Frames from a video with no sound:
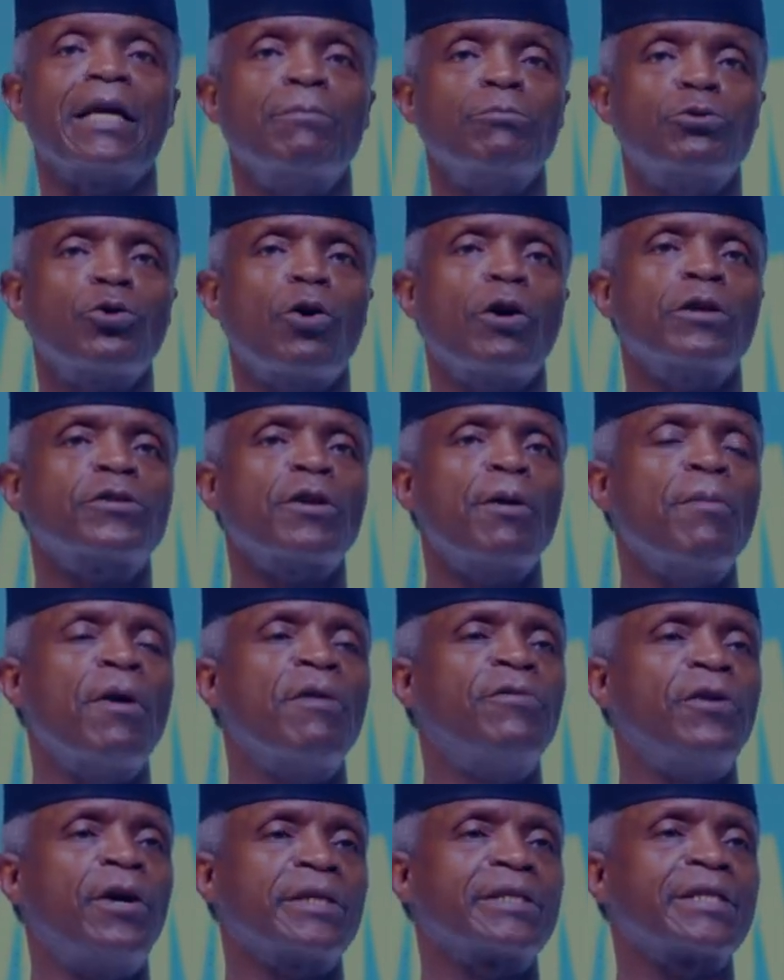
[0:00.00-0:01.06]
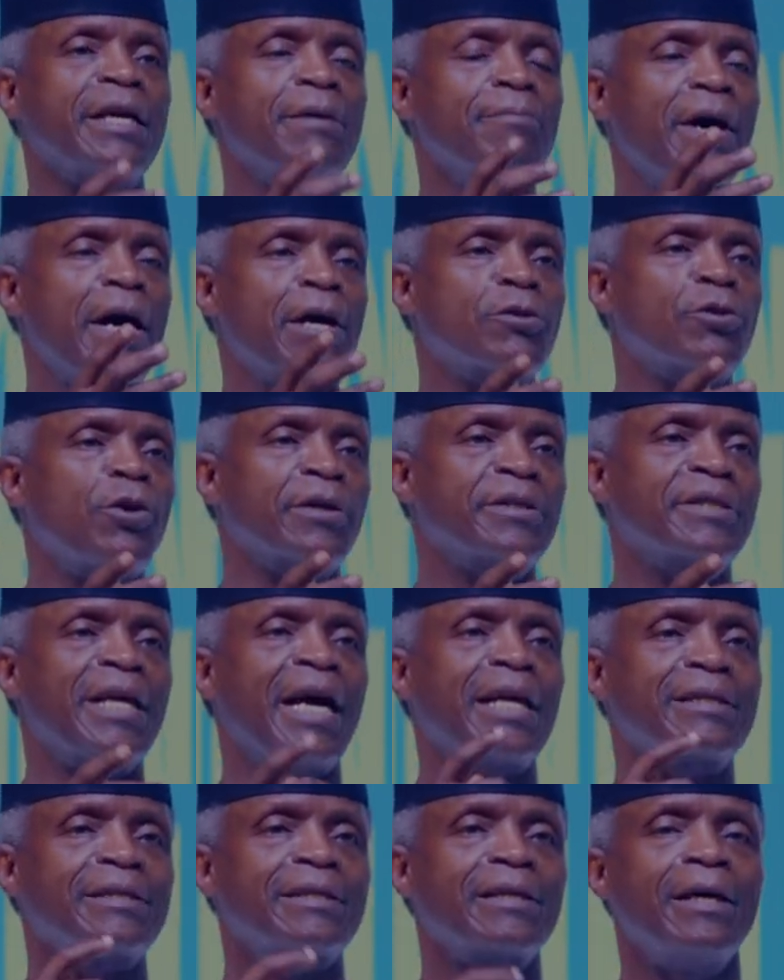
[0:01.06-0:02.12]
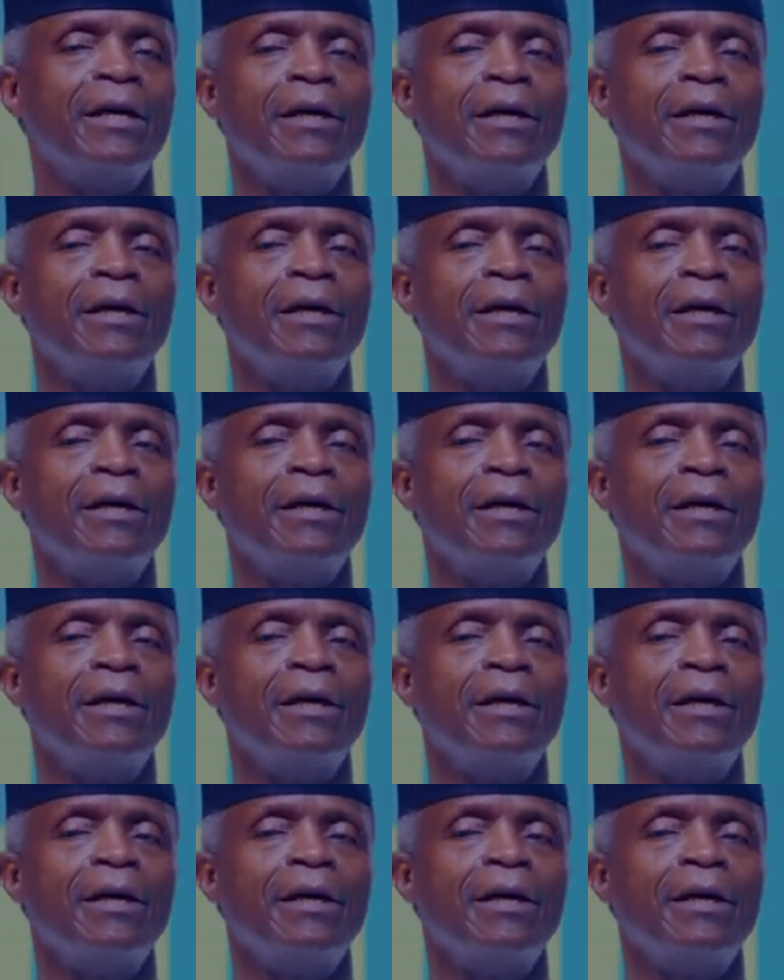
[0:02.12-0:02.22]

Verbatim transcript: I'm sure some of us came across that